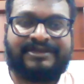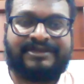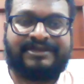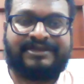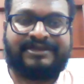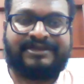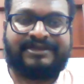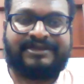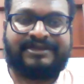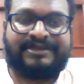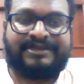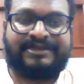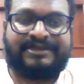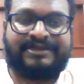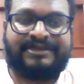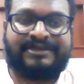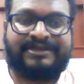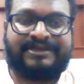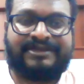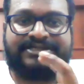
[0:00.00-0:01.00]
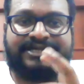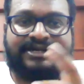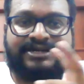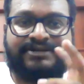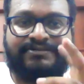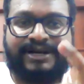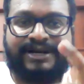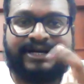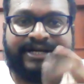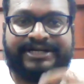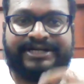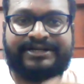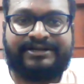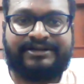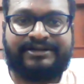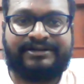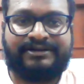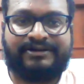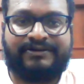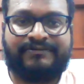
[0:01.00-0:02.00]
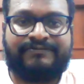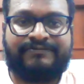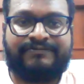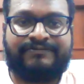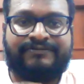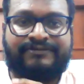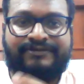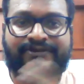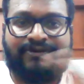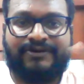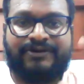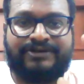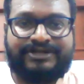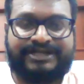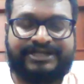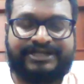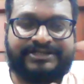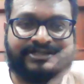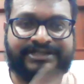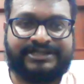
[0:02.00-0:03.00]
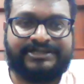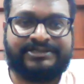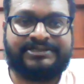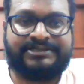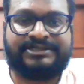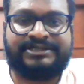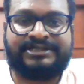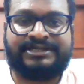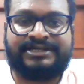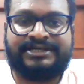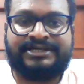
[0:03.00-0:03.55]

It's a reminder of all these things.